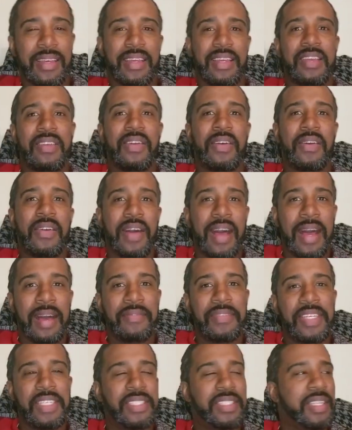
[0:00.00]
You know,
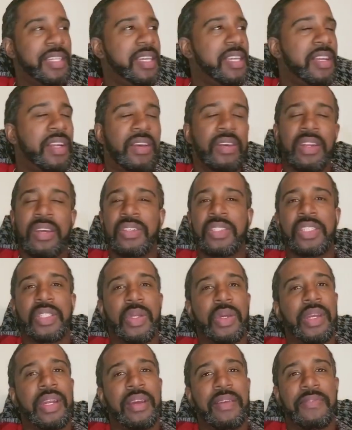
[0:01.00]
obviously, you know, those
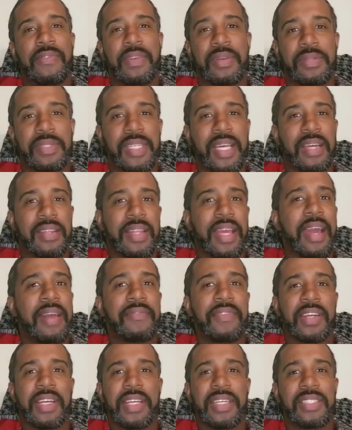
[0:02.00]
three, they're from South
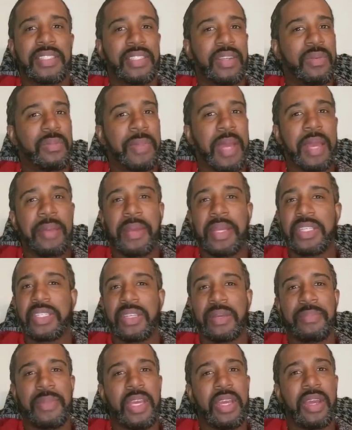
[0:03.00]
Africa. So maybe
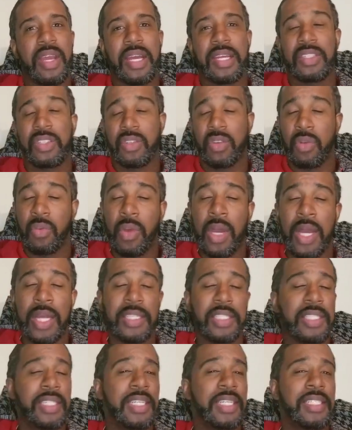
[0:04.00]
some of you guys are
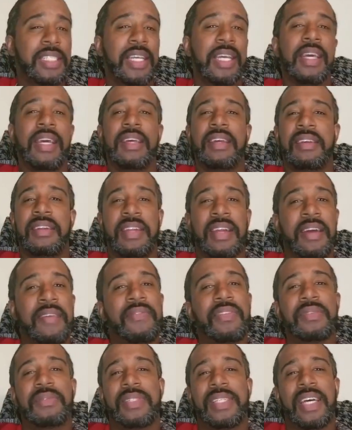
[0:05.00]
watching this and
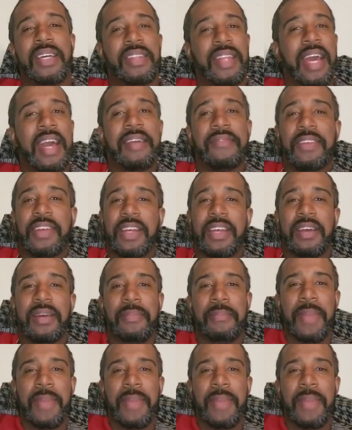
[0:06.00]
not from South Africa.